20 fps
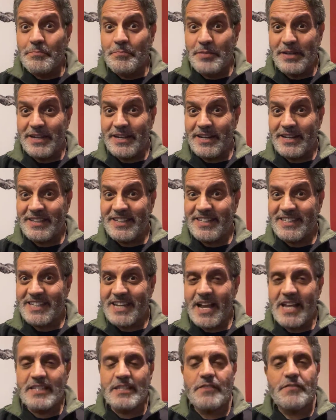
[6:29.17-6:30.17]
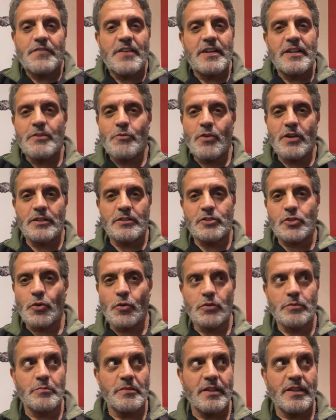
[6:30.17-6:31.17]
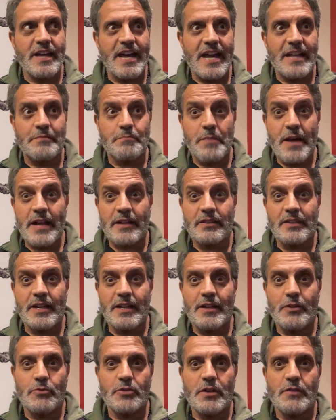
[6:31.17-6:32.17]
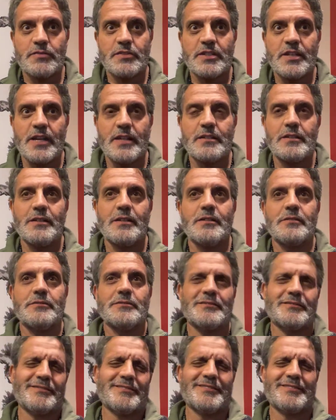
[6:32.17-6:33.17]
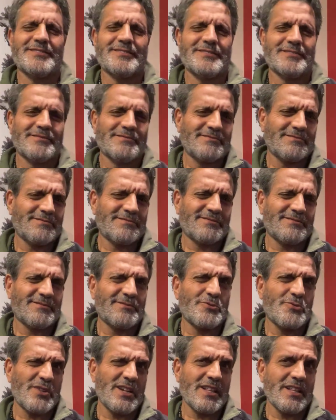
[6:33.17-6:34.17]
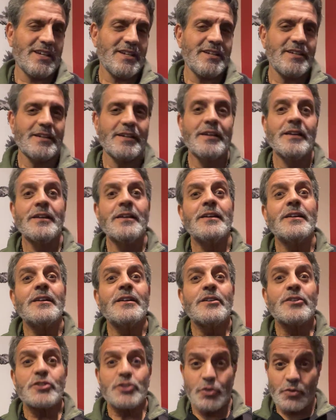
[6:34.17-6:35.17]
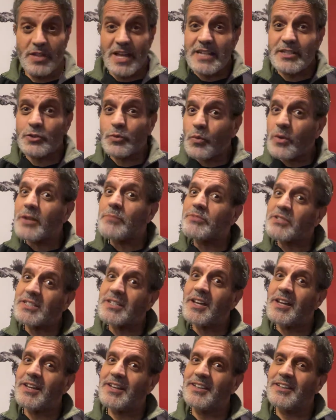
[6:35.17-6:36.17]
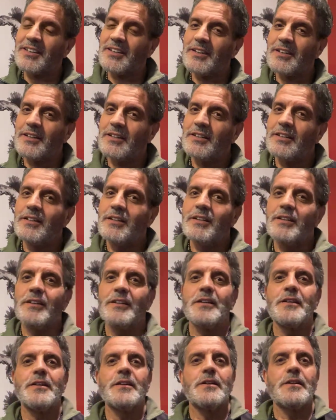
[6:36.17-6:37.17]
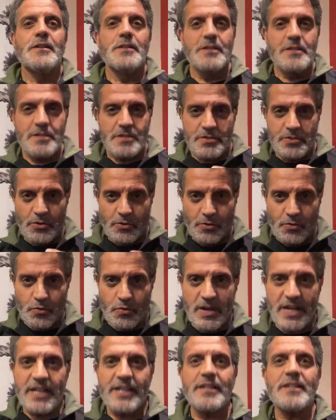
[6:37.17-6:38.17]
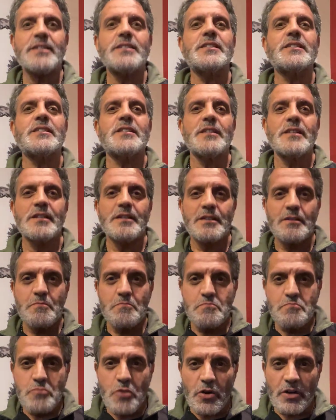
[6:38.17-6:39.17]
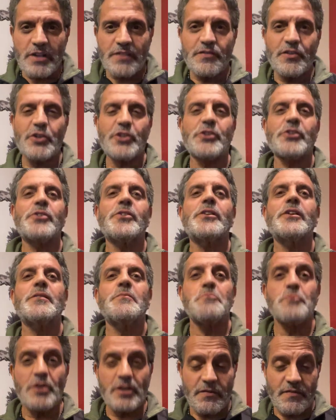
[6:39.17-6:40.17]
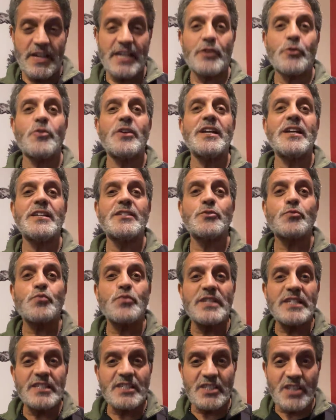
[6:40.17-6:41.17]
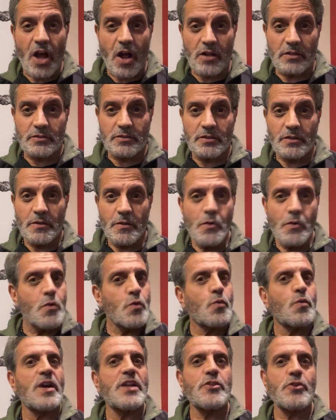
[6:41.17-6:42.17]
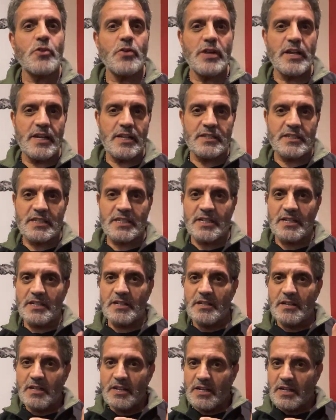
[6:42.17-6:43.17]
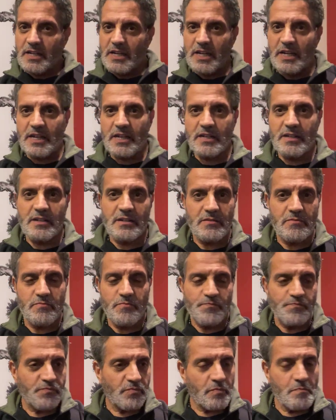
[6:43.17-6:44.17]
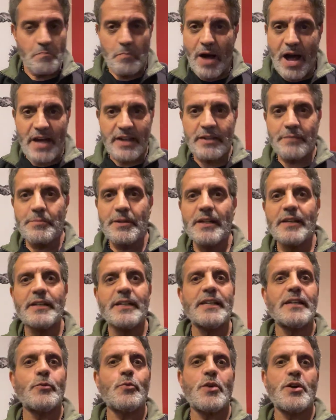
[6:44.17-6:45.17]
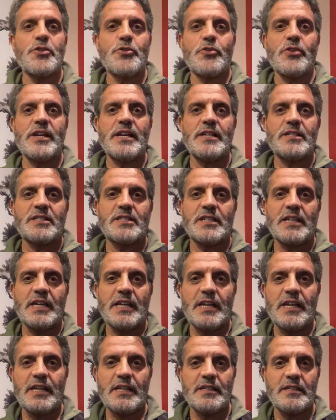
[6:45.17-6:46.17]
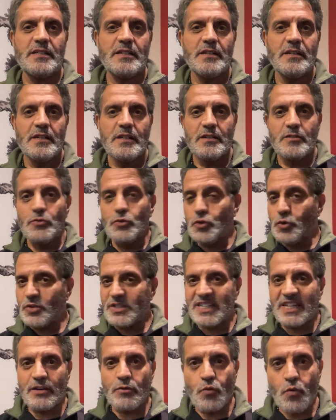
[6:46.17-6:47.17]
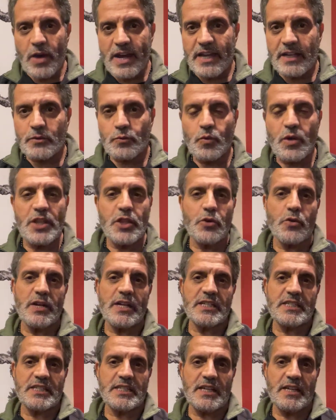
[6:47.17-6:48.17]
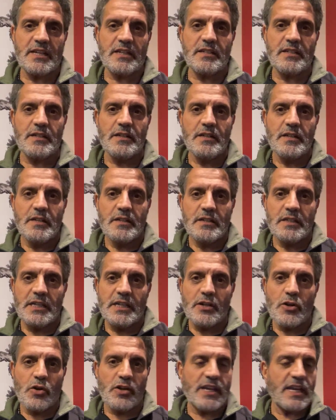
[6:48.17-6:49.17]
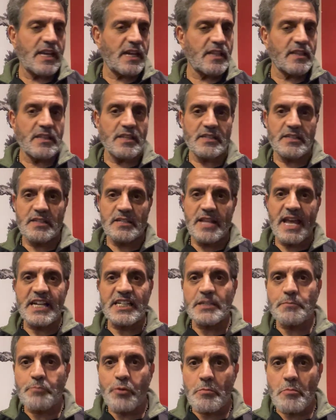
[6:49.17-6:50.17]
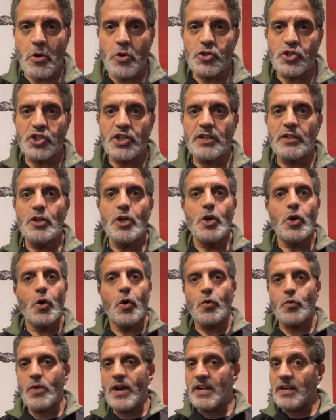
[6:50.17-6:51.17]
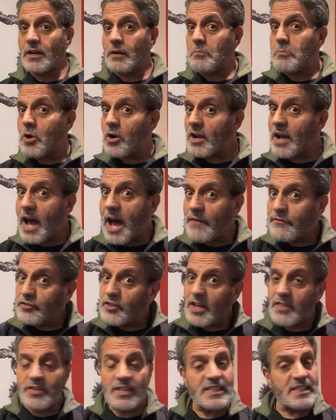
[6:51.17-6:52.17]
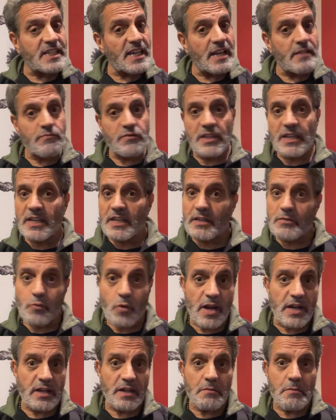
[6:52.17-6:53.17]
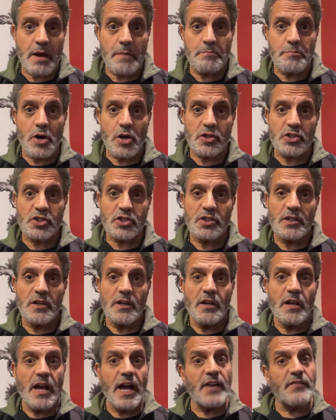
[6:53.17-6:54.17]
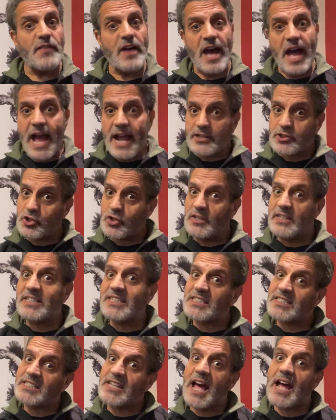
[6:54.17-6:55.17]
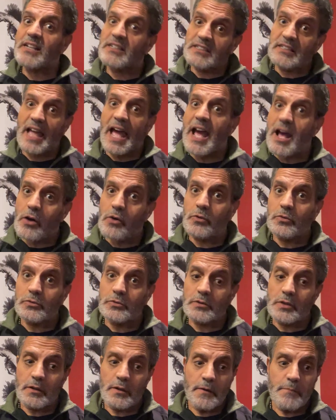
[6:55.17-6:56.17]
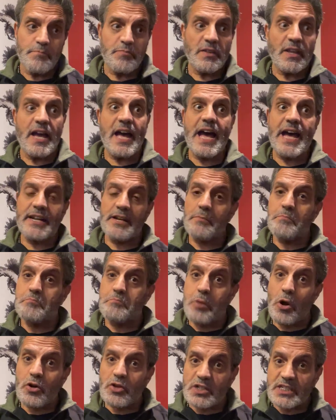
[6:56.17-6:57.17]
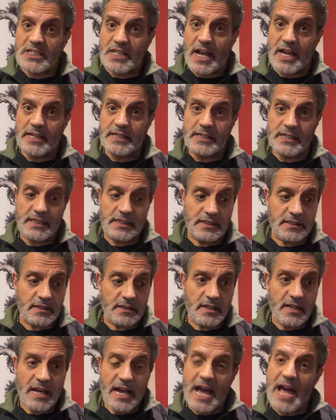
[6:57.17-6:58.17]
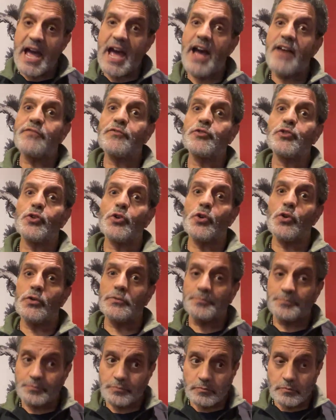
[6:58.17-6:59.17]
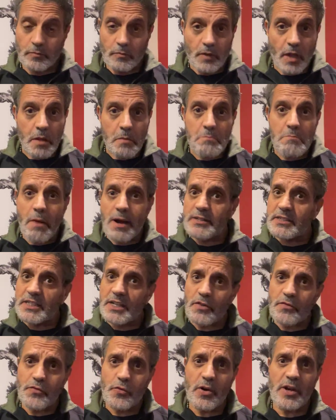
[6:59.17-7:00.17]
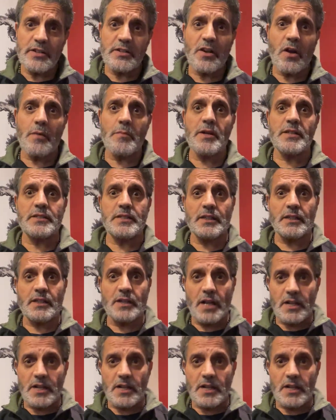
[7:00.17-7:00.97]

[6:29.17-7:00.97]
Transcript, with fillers: beating these guys. If anyone told me that back then, I would have said, really? So that's what I'm saying. The greatest motivator, motivator is result. Whether it's in, in bodybuilding, whether it's in losing weight, whether it's in you know getting this next promotion or writing a book. I've done the same thing writing my books. I've actually sat down at a book signing after my dear friend Dharma Singh